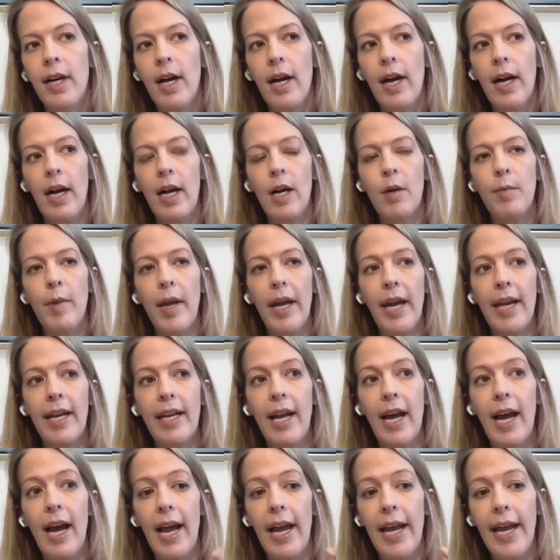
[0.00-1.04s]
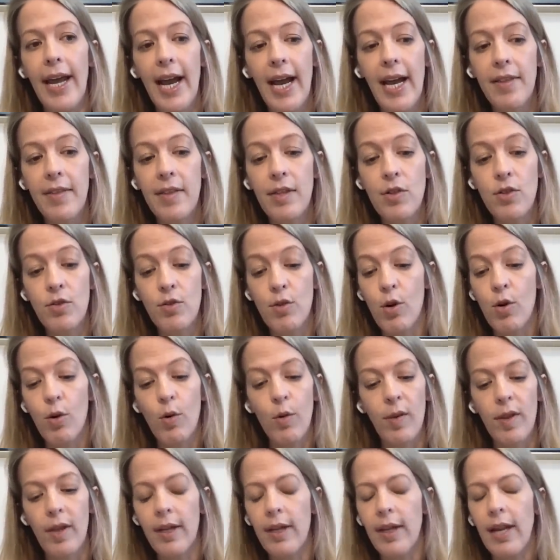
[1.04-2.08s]
And I had the stroke
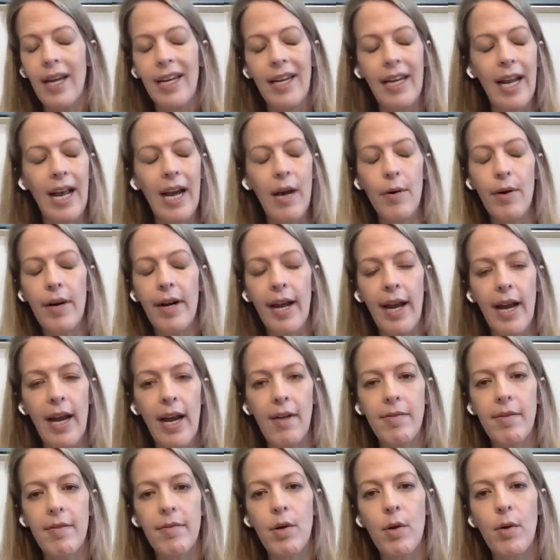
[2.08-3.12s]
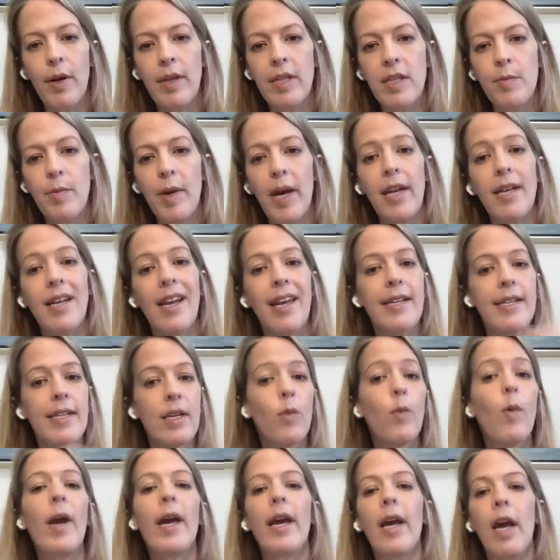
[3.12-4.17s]
within like an hour and a half of going to bed, and I
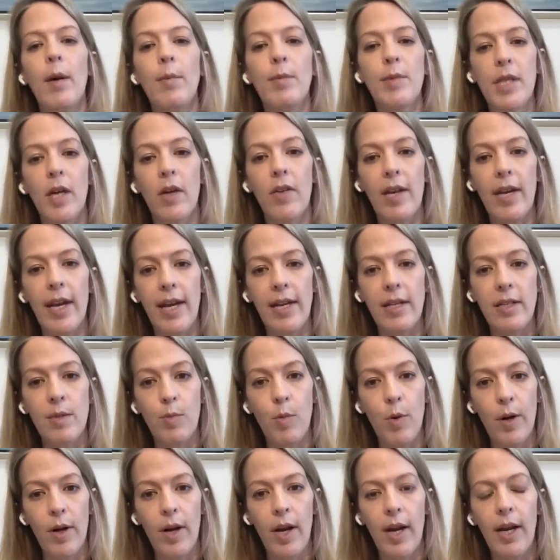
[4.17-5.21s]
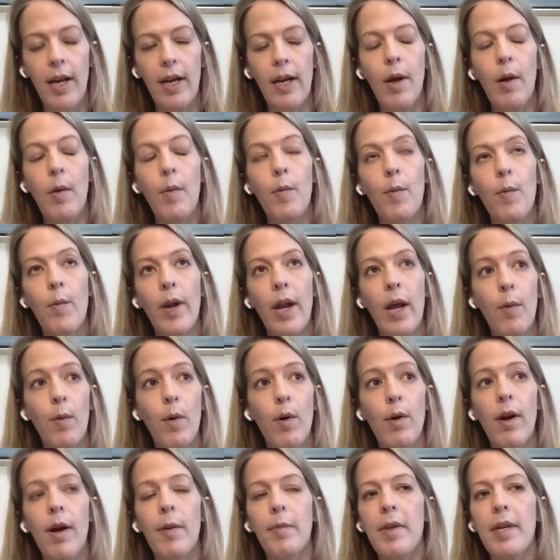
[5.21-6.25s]
didn't wake up till the next morning. And when I
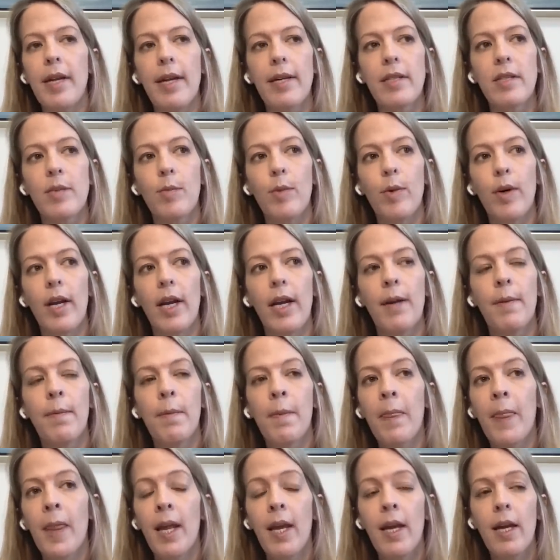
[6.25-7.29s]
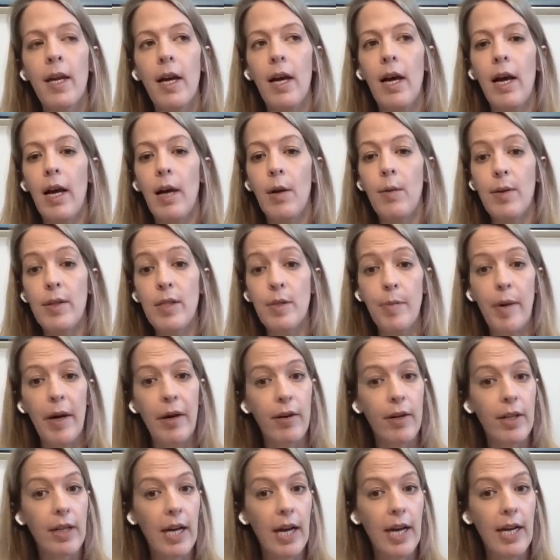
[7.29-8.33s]
woke up the next morning, I was
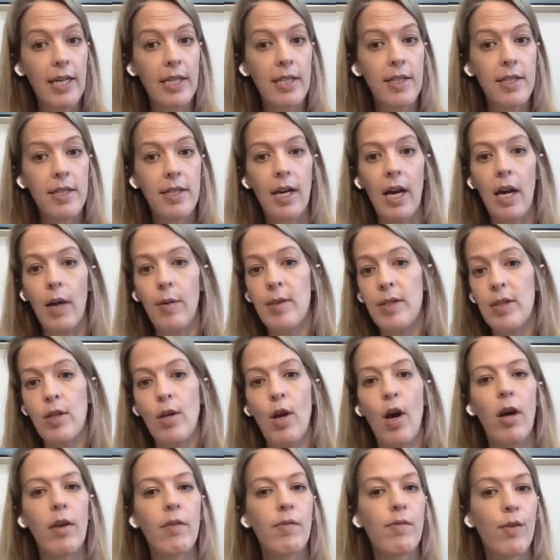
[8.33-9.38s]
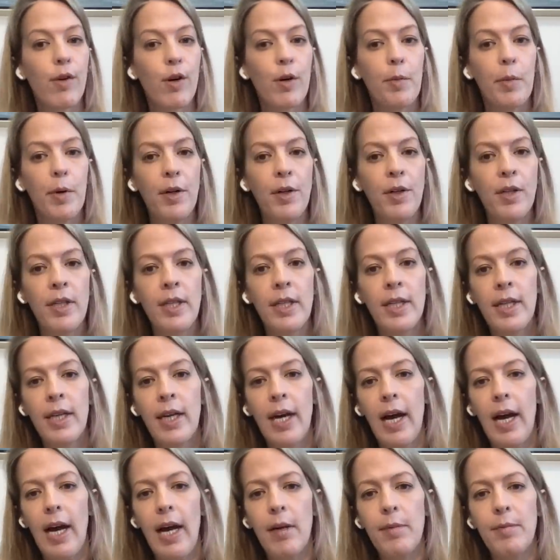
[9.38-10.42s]
paralyzed. I was nonverbal.
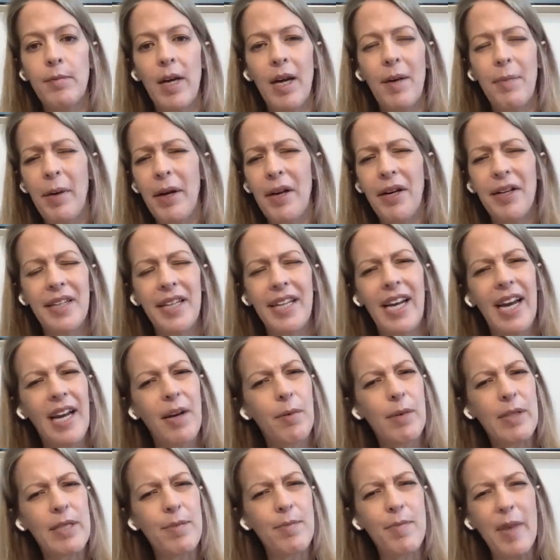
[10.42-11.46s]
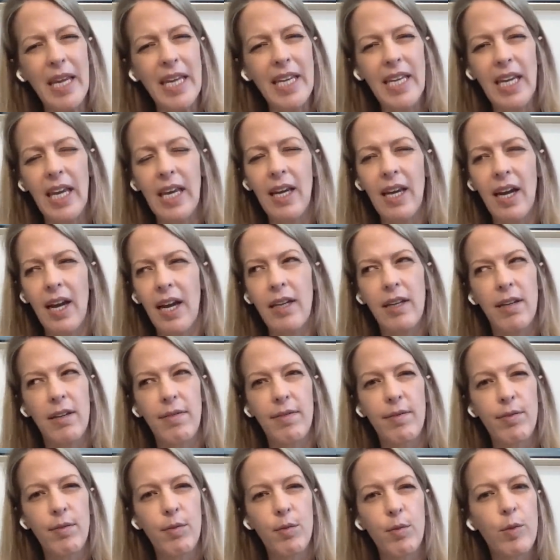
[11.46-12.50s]
Apparently, I was making kind
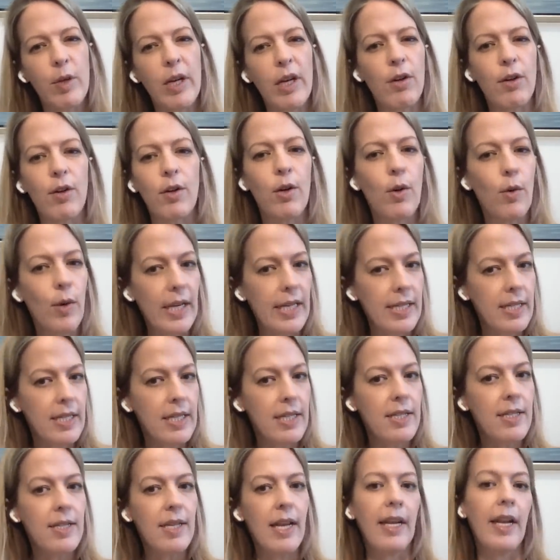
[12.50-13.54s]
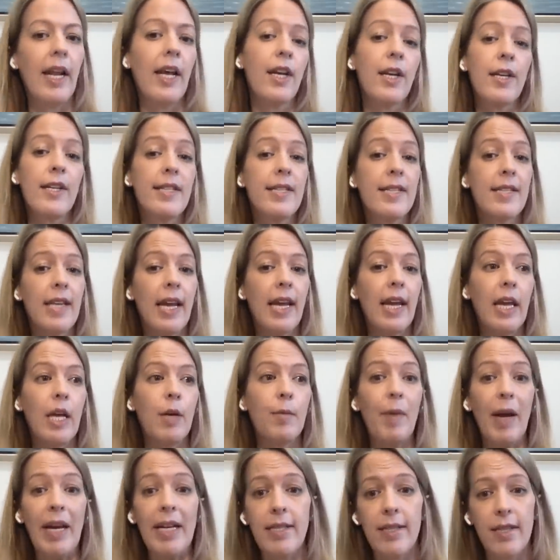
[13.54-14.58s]
of weird noises, and I could say
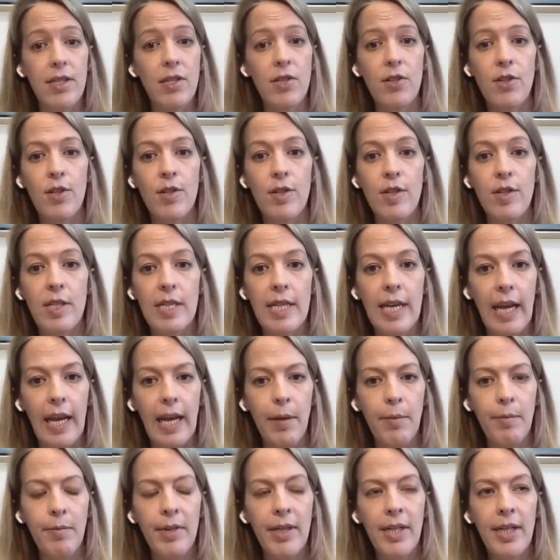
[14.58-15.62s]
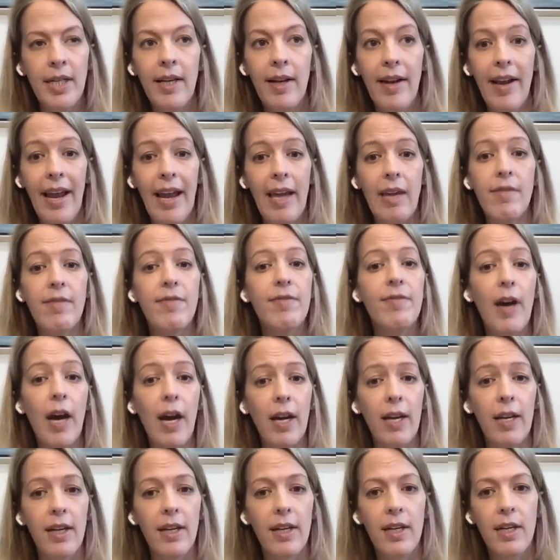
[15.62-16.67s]
my sister's name and
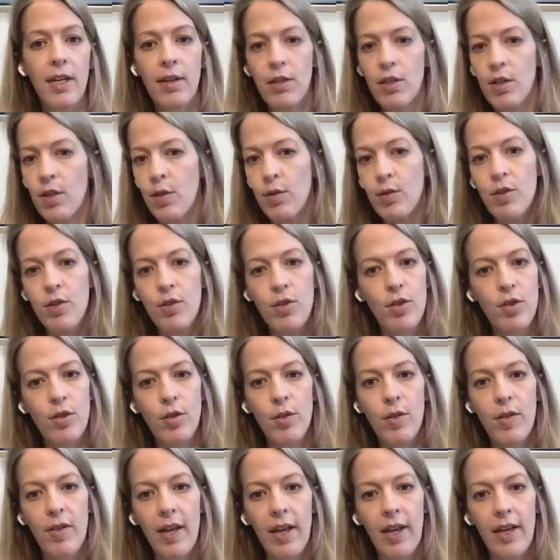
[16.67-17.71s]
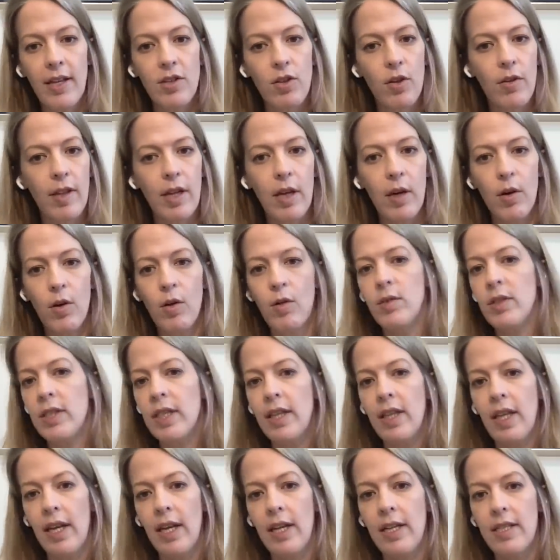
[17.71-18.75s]
fuck. Those two things are the
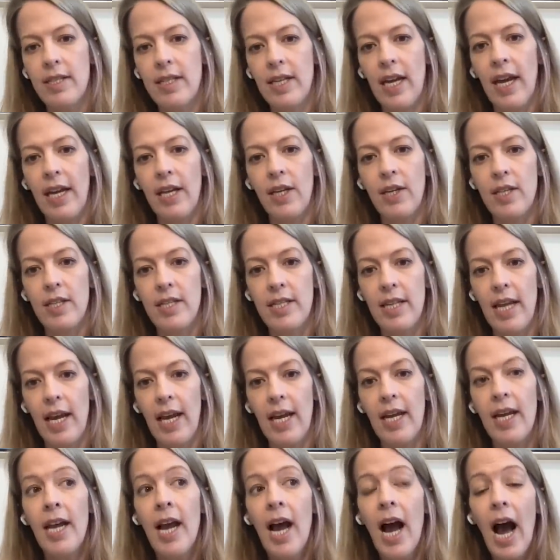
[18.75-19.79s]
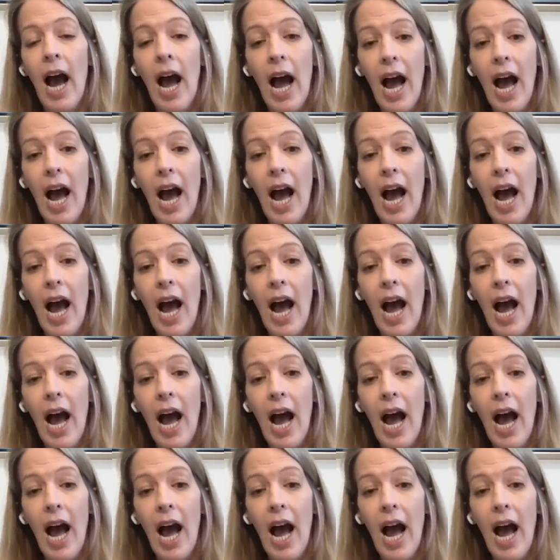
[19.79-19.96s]
only things I could say.